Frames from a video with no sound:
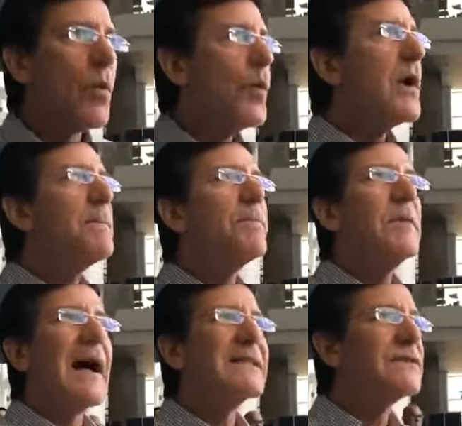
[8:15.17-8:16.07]
we are
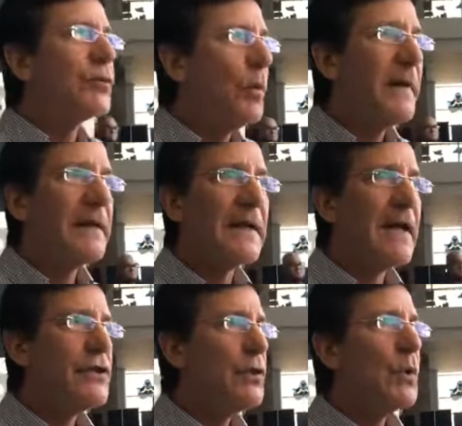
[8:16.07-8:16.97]
assuming
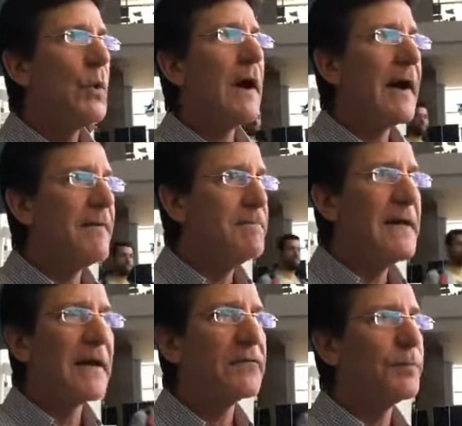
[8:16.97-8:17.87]
that you have
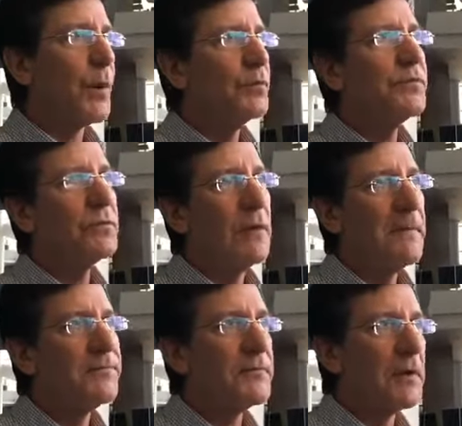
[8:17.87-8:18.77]
been exposed to
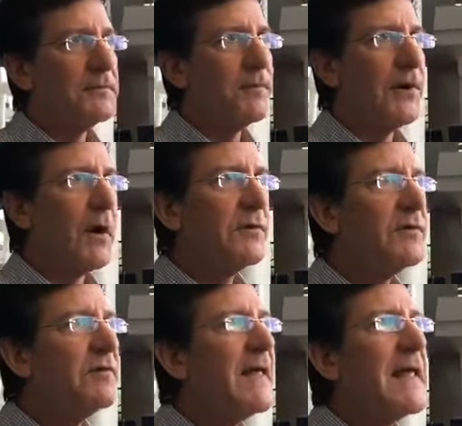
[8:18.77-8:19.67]

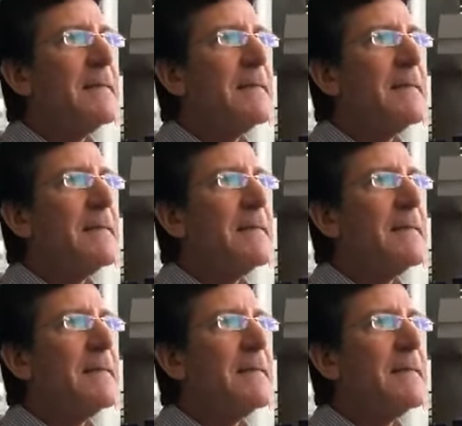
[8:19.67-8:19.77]
leptospirosis,